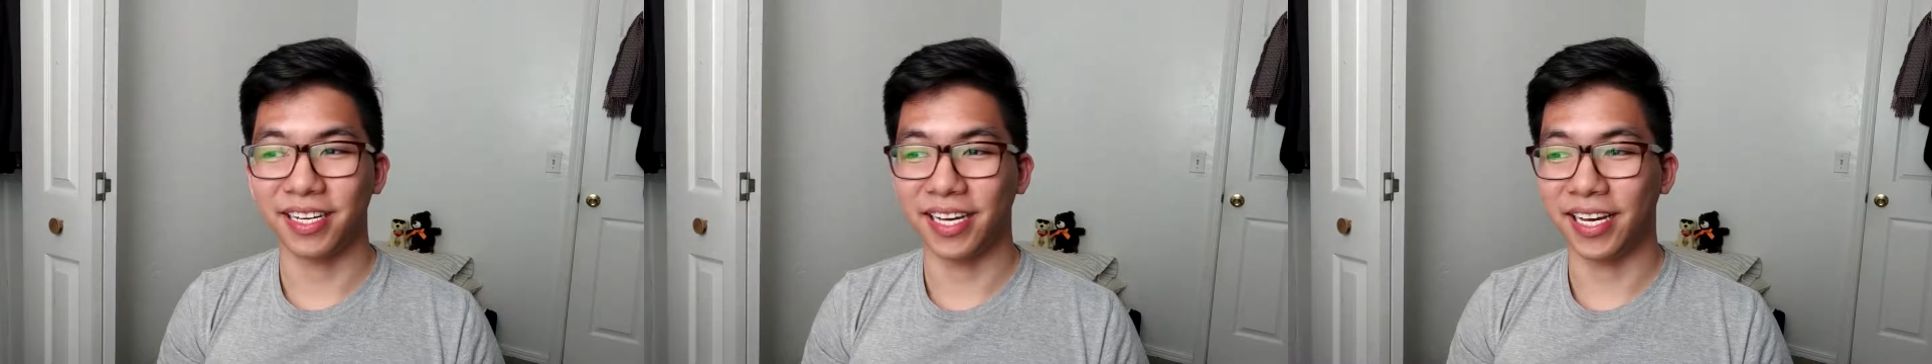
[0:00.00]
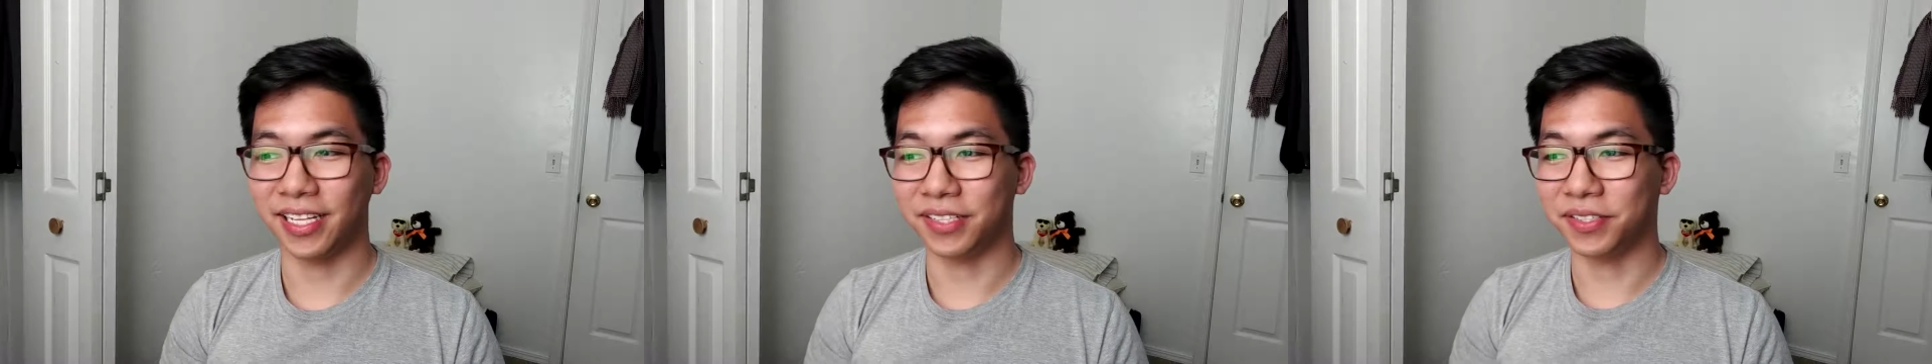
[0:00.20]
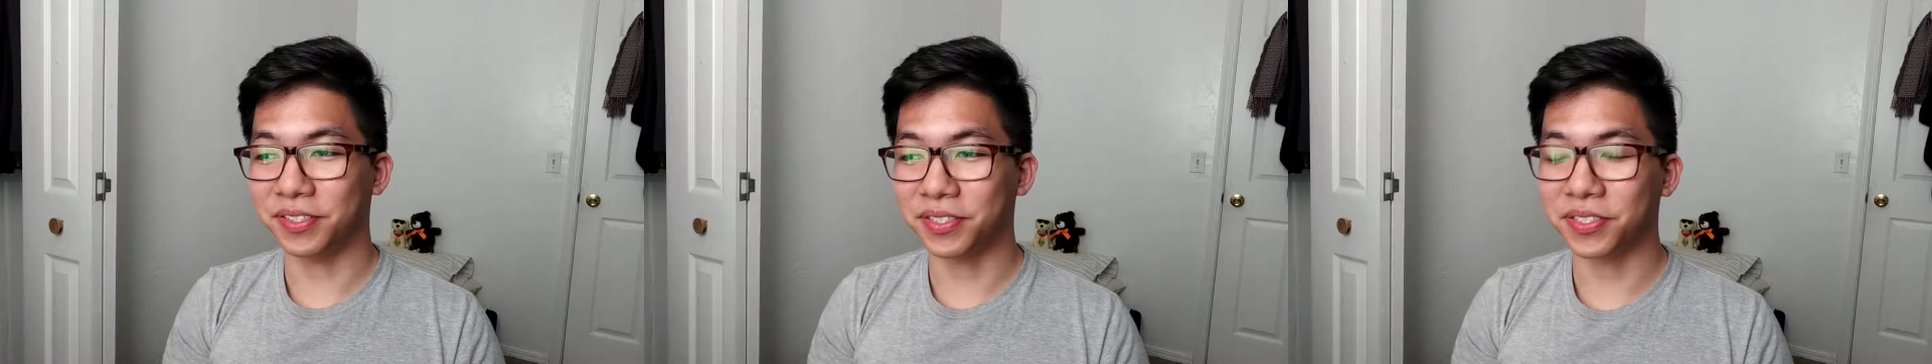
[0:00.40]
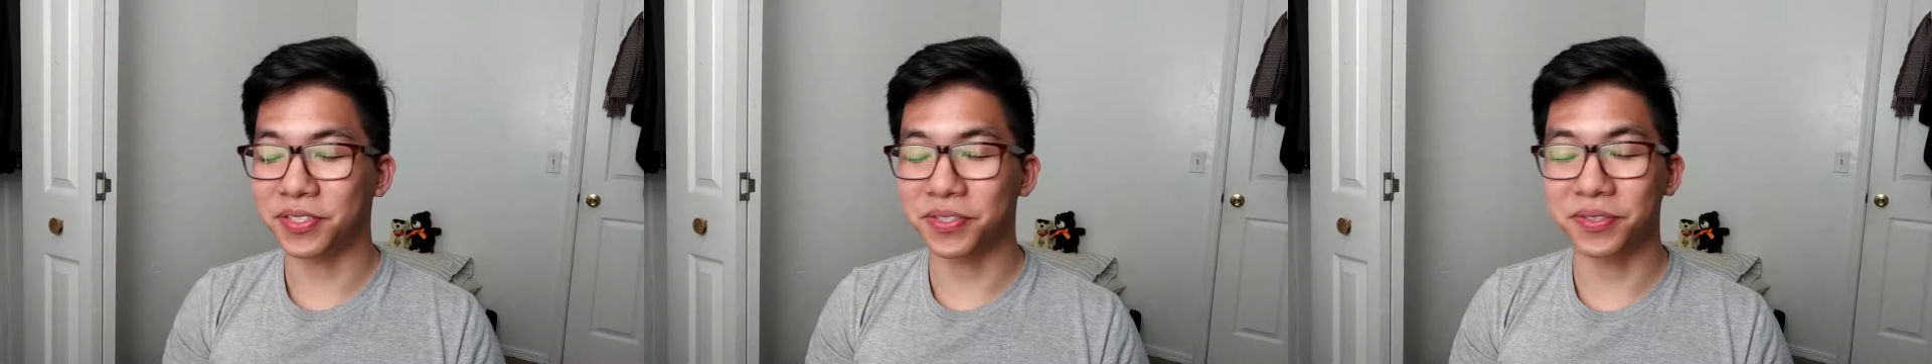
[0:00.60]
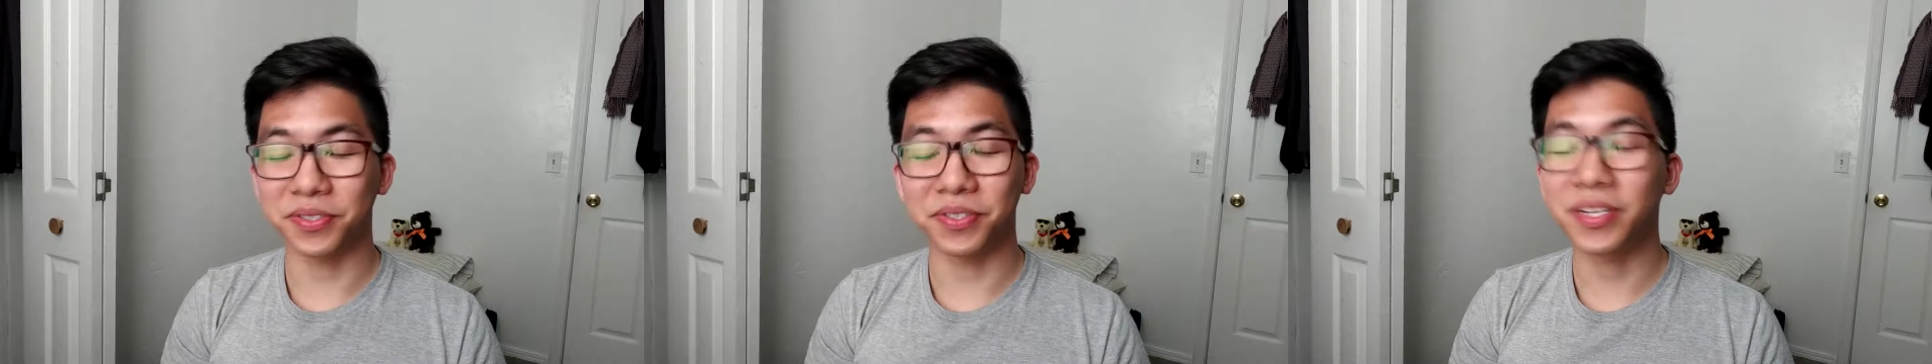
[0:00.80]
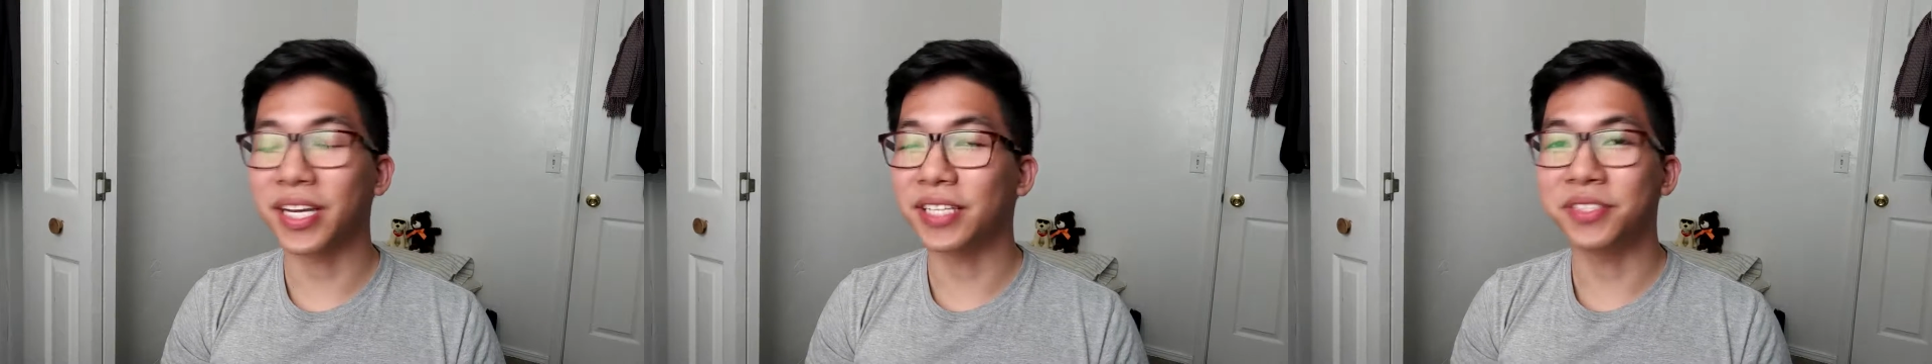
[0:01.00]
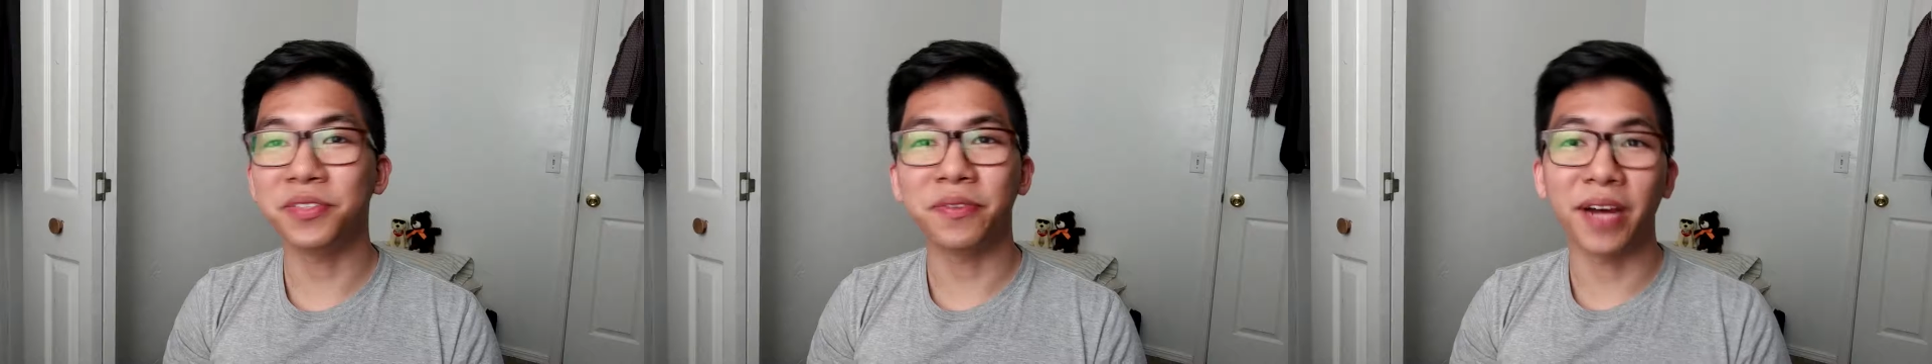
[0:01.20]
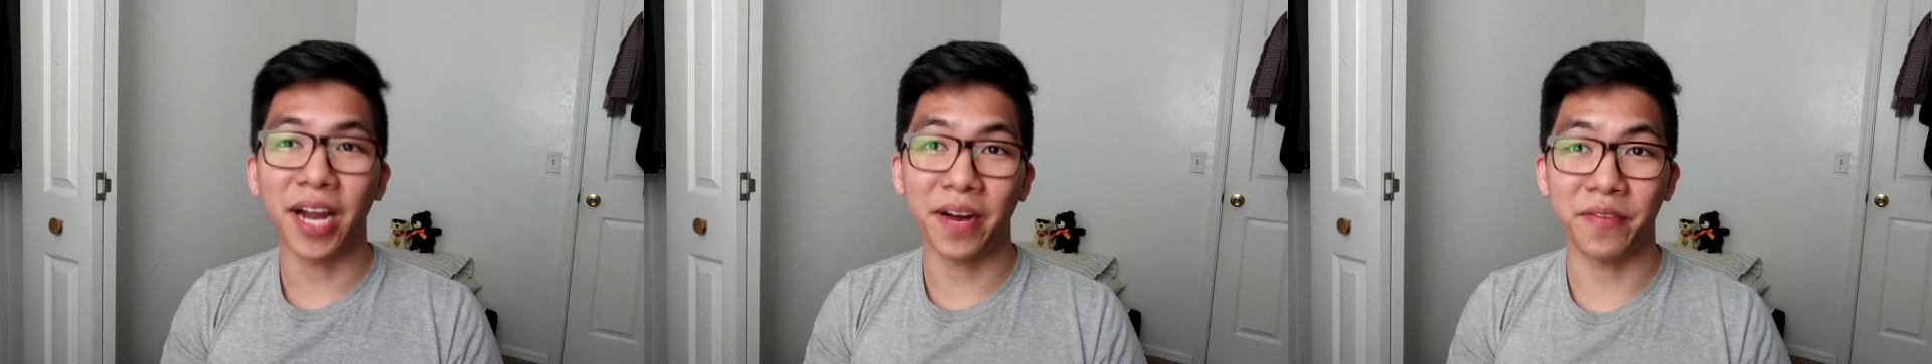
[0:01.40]
And also, you can
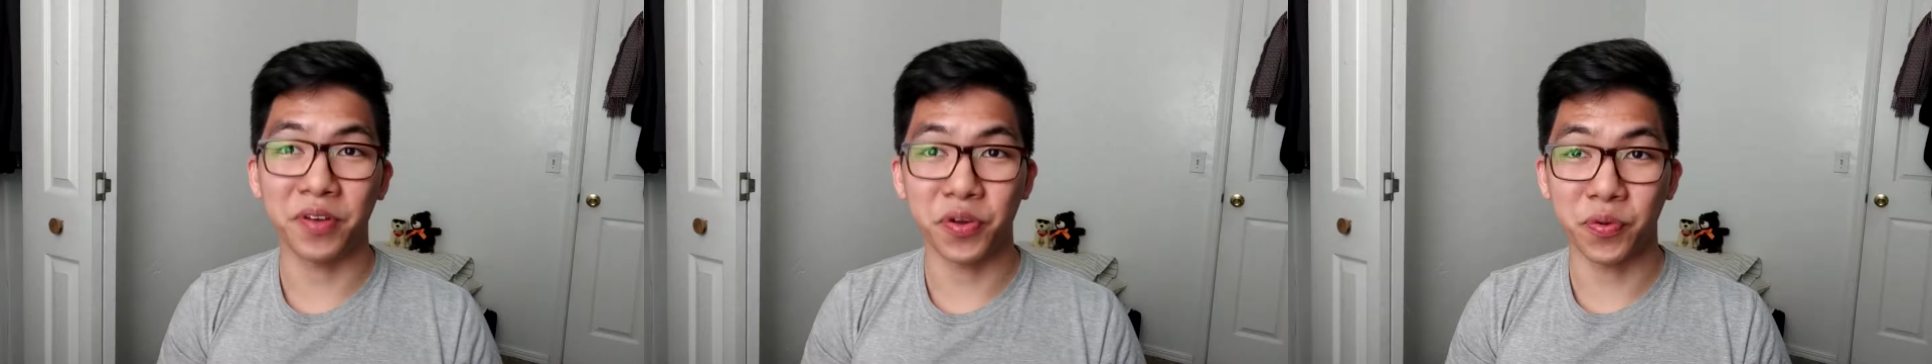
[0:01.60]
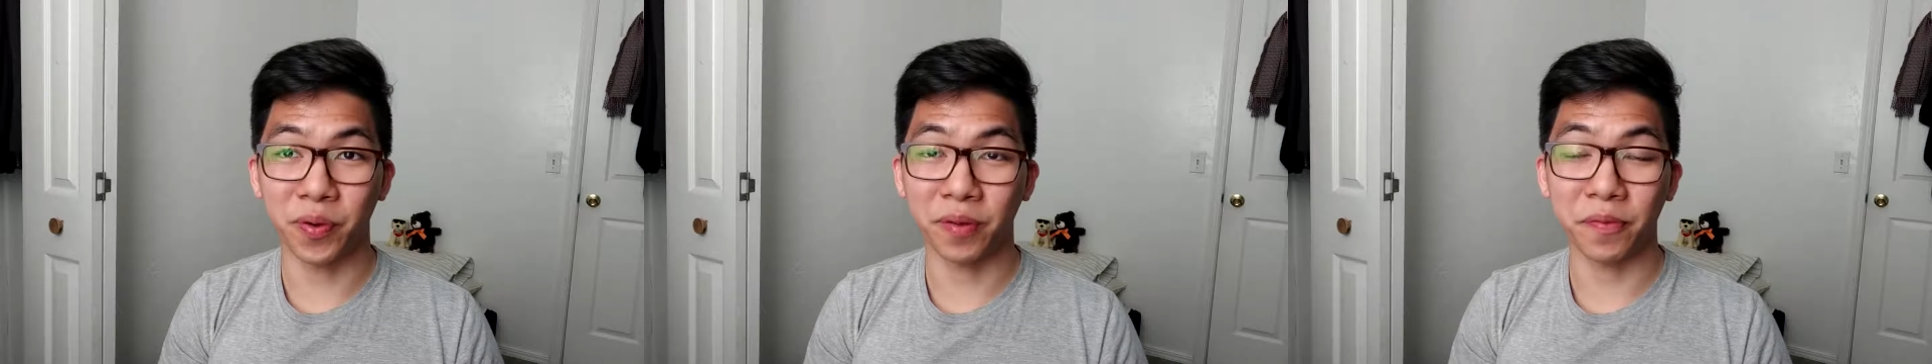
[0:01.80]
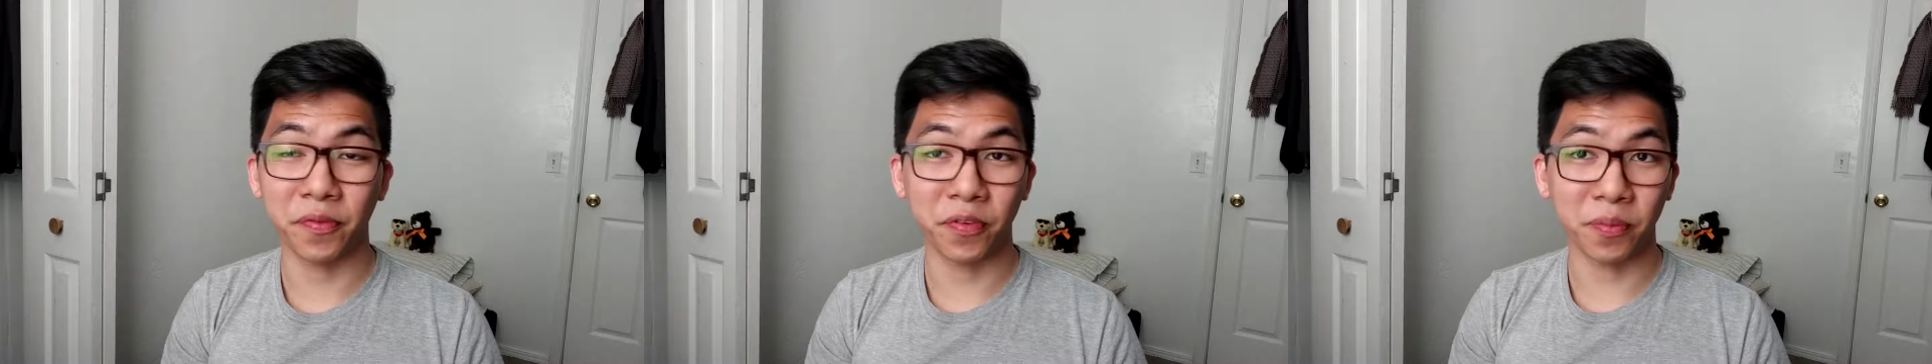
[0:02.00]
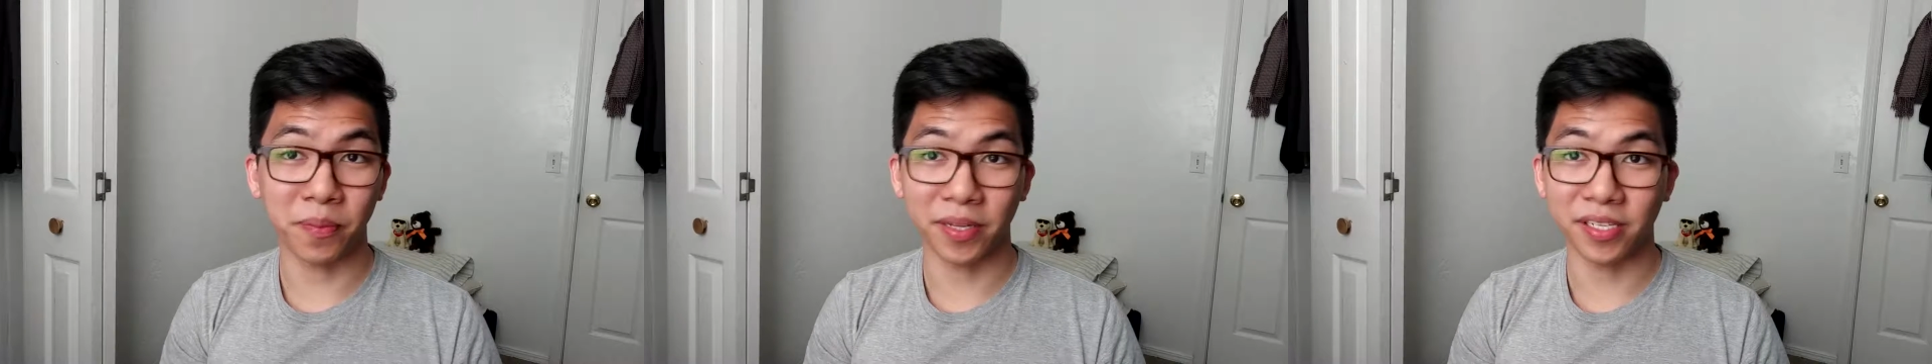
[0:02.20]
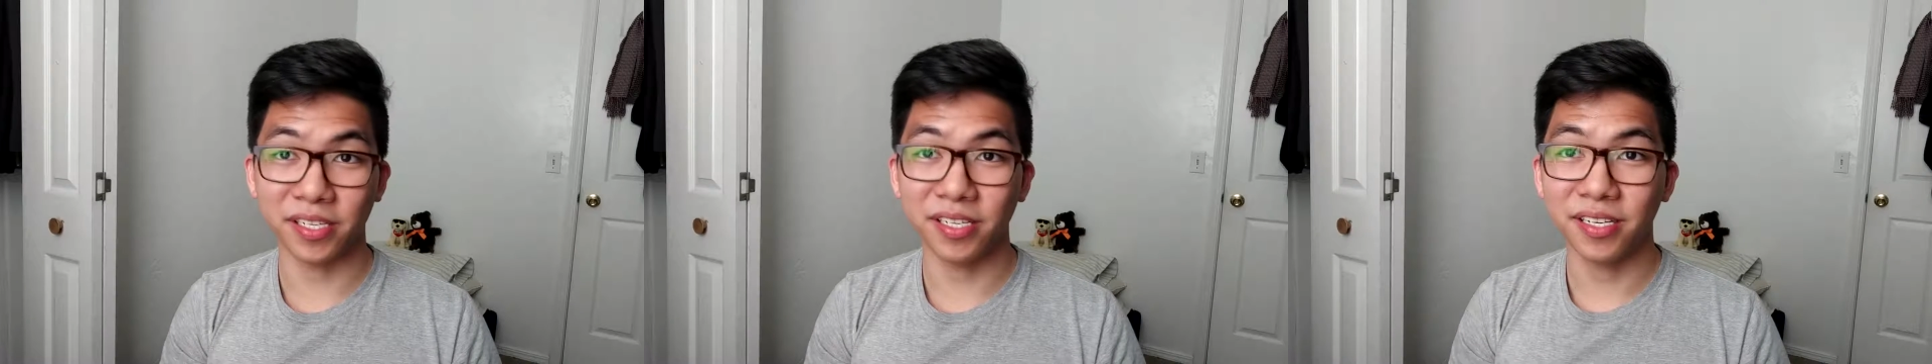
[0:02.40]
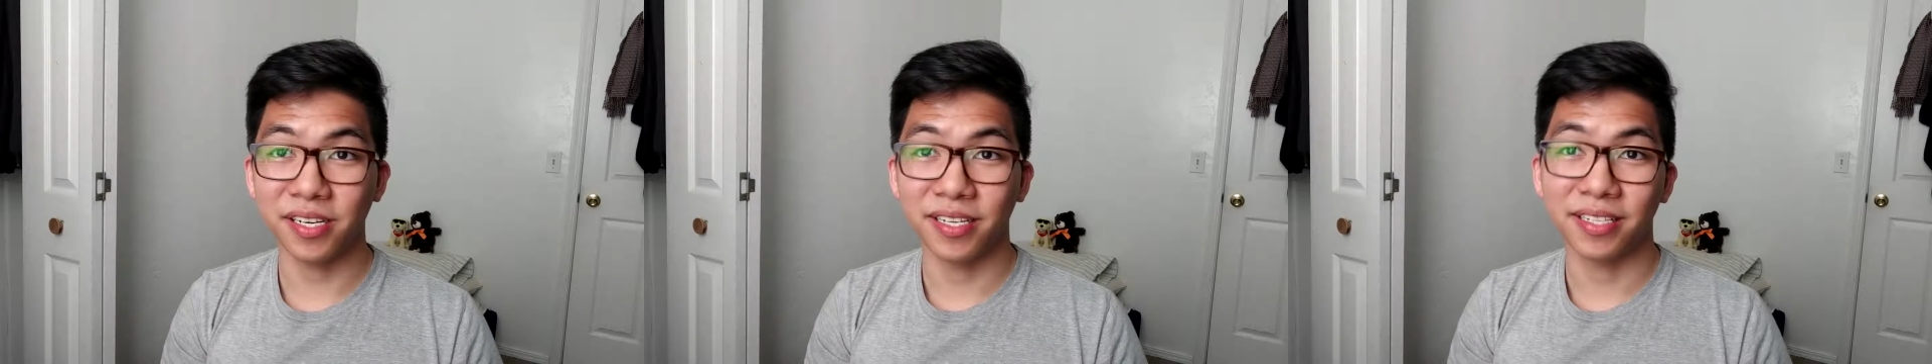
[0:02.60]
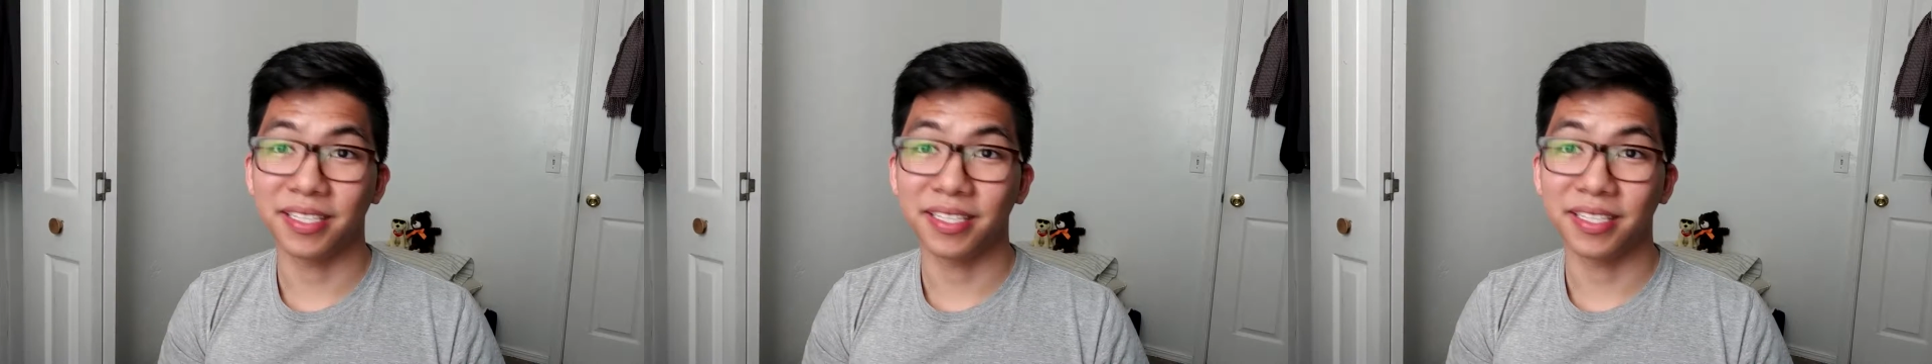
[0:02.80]
do whatever you want with your money.